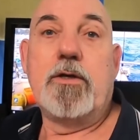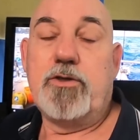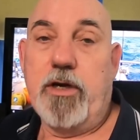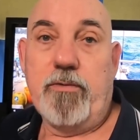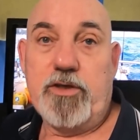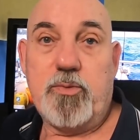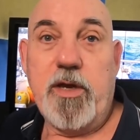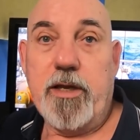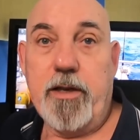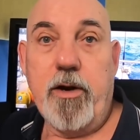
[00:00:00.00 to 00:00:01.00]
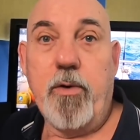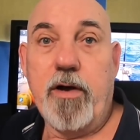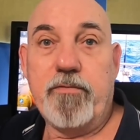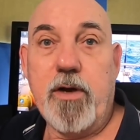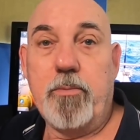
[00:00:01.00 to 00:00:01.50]
Generally speaking, an
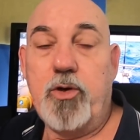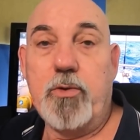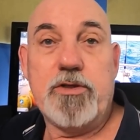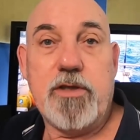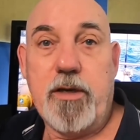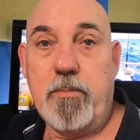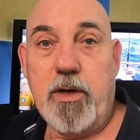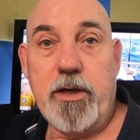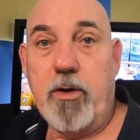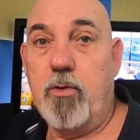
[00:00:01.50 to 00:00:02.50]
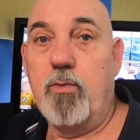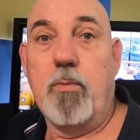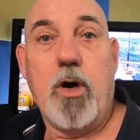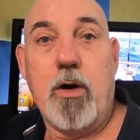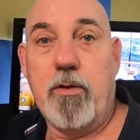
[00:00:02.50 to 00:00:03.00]
OFW is sending money
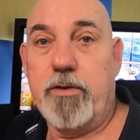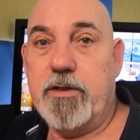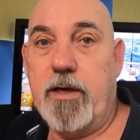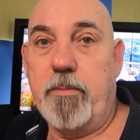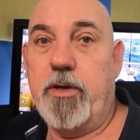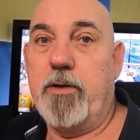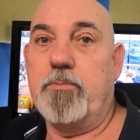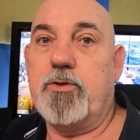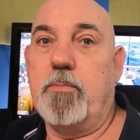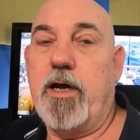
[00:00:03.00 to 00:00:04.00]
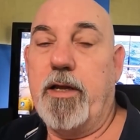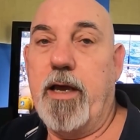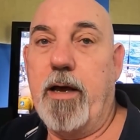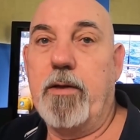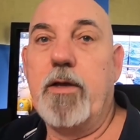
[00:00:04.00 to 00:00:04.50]
home all the time to help somebody
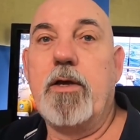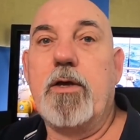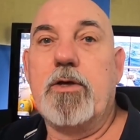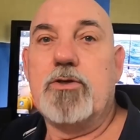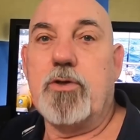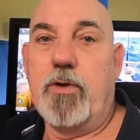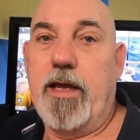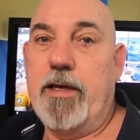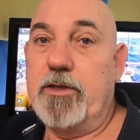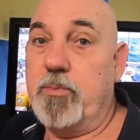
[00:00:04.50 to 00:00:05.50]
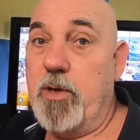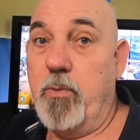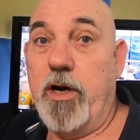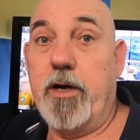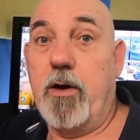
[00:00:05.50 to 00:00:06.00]
out. So ladies,
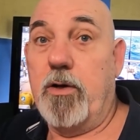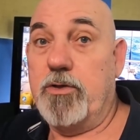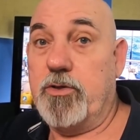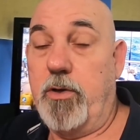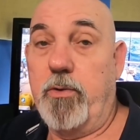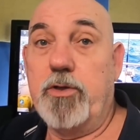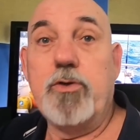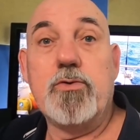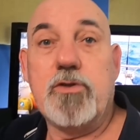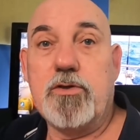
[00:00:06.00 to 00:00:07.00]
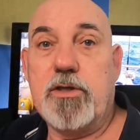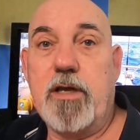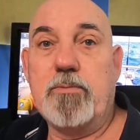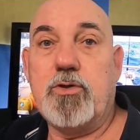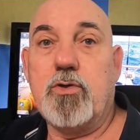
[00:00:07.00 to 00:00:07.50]
beware also, and use the
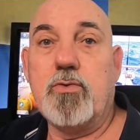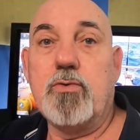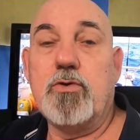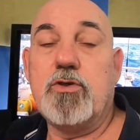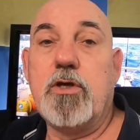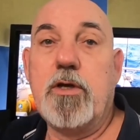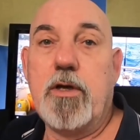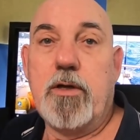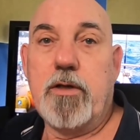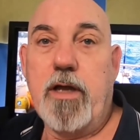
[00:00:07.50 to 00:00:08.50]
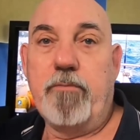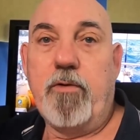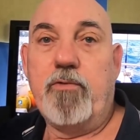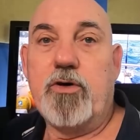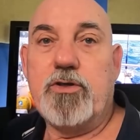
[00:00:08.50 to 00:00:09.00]
same tools that
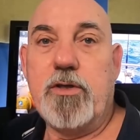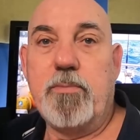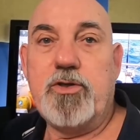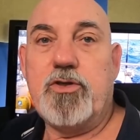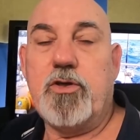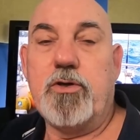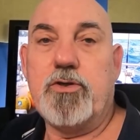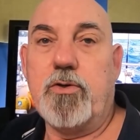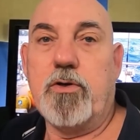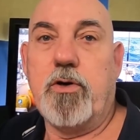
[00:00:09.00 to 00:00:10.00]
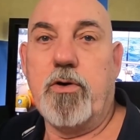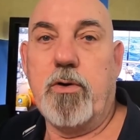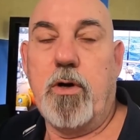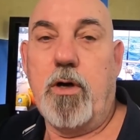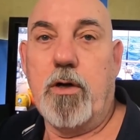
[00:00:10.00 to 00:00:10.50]
reverse image search on
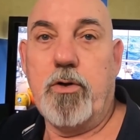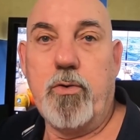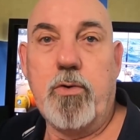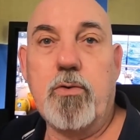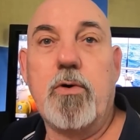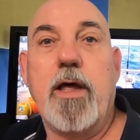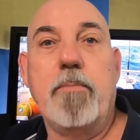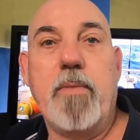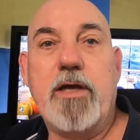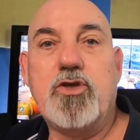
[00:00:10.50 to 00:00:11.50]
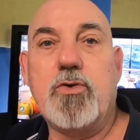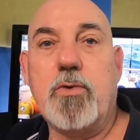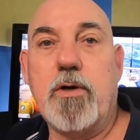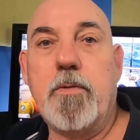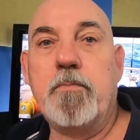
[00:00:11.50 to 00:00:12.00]
Google, and make
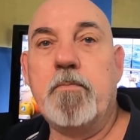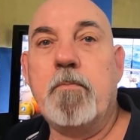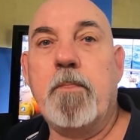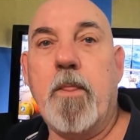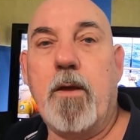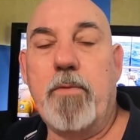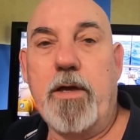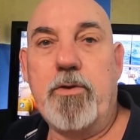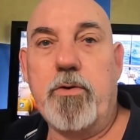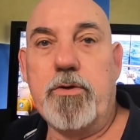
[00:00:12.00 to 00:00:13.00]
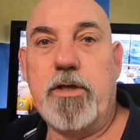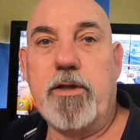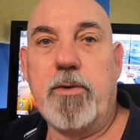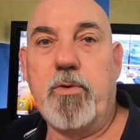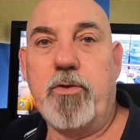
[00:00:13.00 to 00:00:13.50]
sure that you're
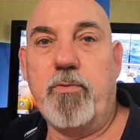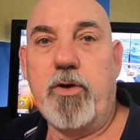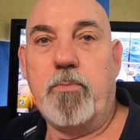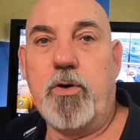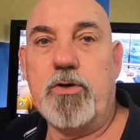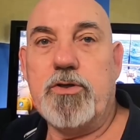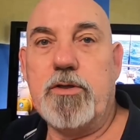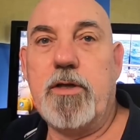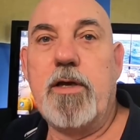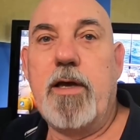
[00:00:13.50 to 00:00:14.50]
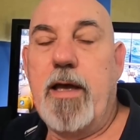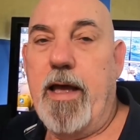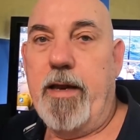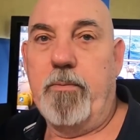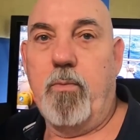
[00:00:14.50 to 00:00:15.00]
dealing with a real person.
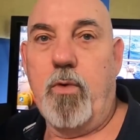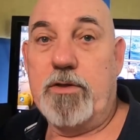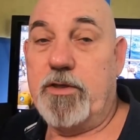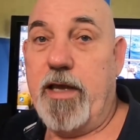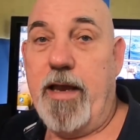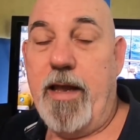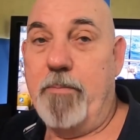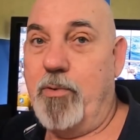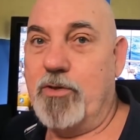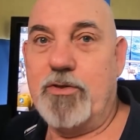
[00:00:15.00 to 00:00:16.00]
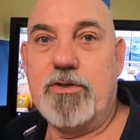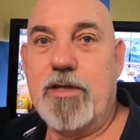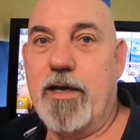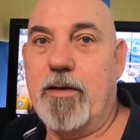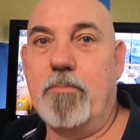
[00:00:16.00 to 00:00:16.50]
And once again, that person's
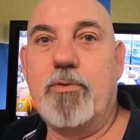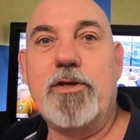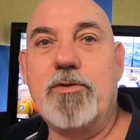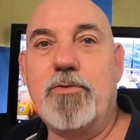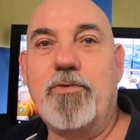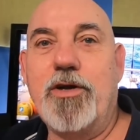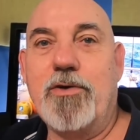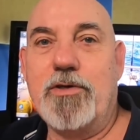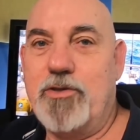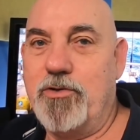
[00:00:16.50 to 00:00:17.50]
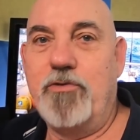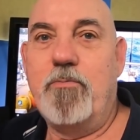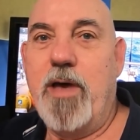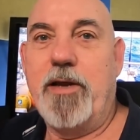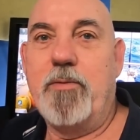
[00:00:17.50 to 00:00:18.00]
not completely real until you've
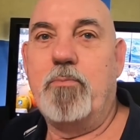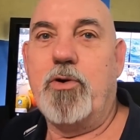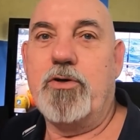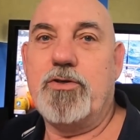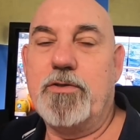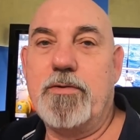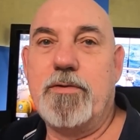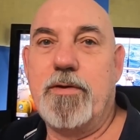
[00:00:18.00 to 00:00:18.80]
met in person.